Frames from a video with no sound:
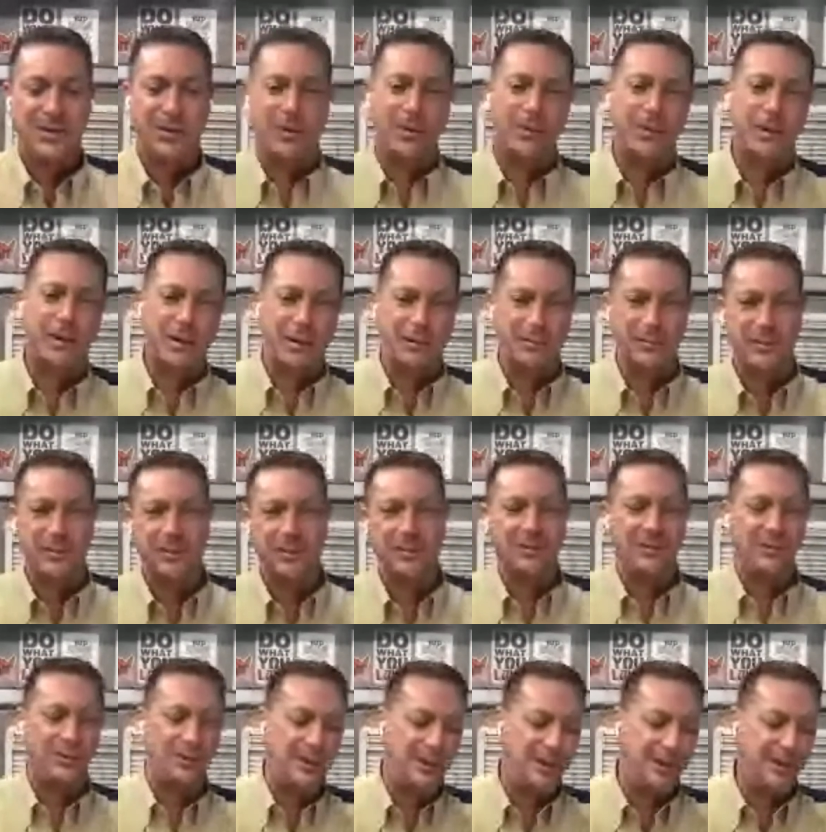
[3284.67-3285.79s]
So I'm kind of like,
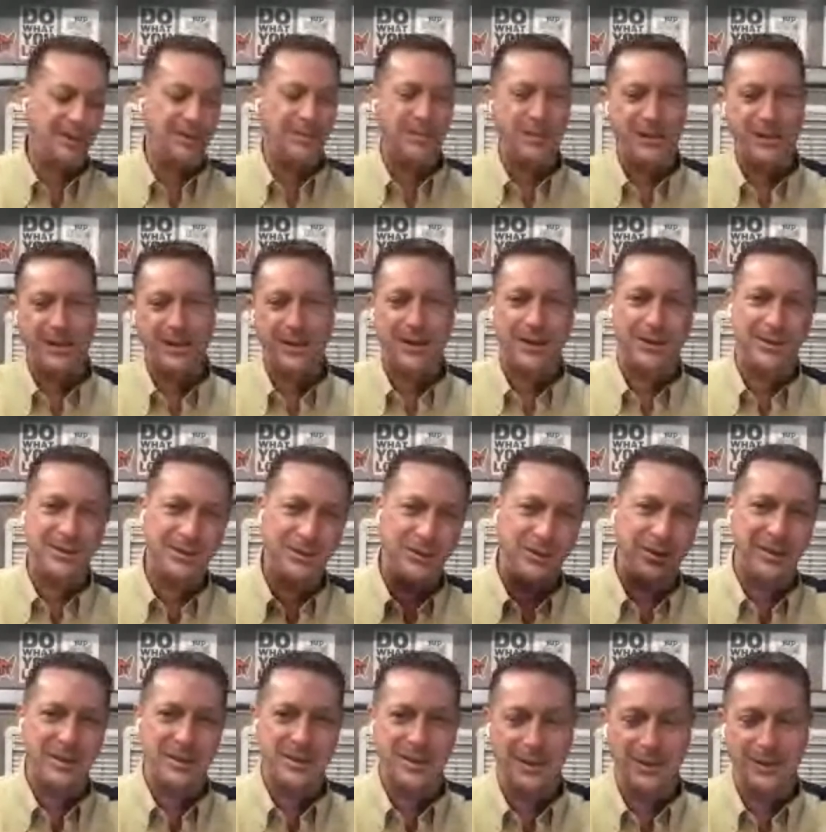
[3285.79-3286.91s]
oh, okay, but you got to
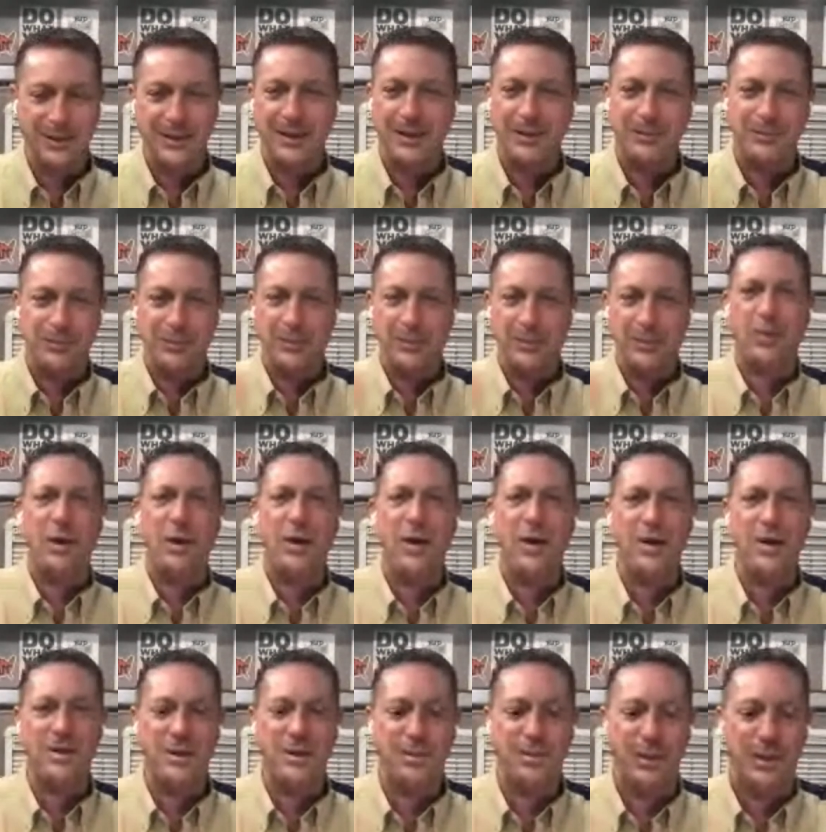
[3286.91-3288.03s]
do this. And I said,
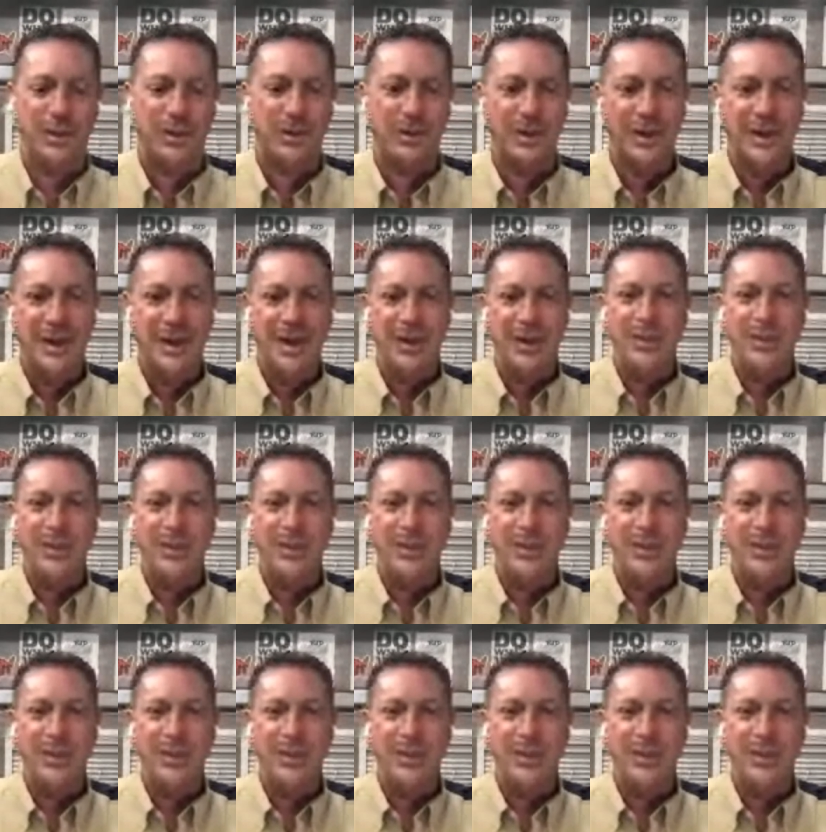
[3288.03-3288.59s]
where's the bell?